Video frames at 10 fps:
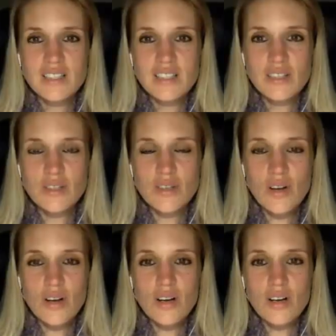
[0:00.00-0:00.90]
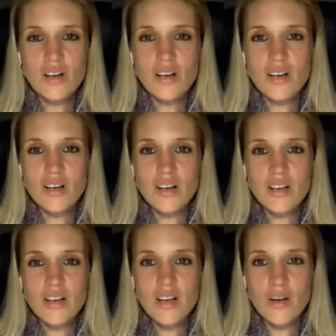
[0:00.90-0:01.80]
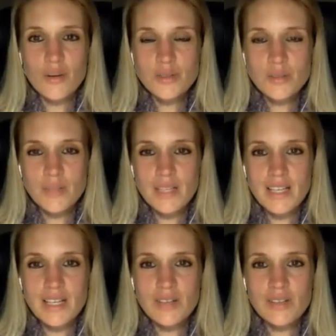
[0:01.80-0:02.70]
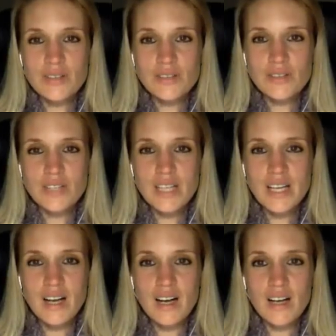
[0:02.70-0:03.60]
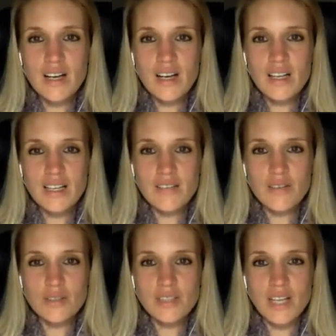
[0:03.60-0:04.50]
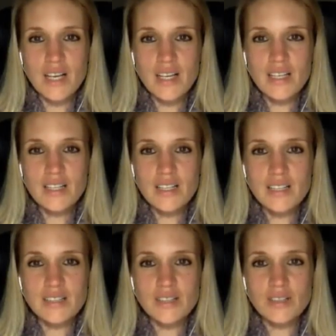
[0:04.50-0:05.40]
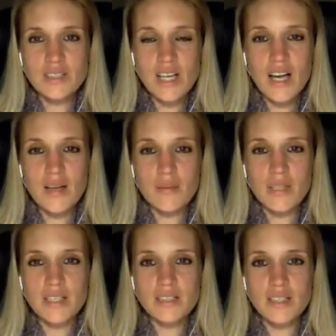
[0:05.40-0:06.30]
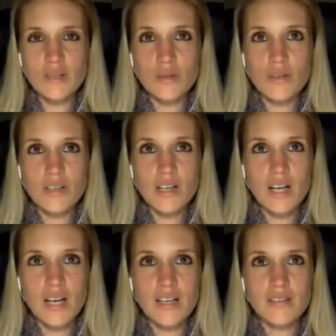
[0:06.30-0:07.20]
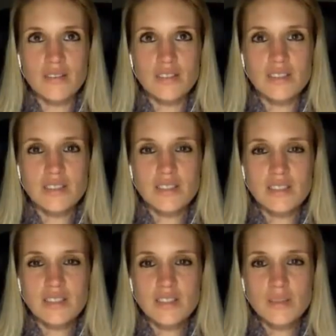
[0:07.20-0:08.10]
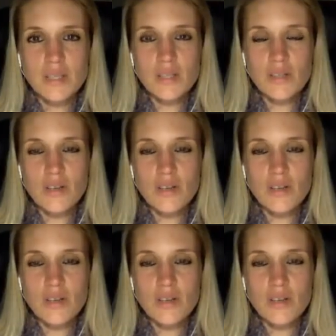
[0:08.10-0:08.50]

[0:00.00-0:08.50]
you're not ultimately who you truly are, can't live or die. And so to die means that you are alive, but you're not.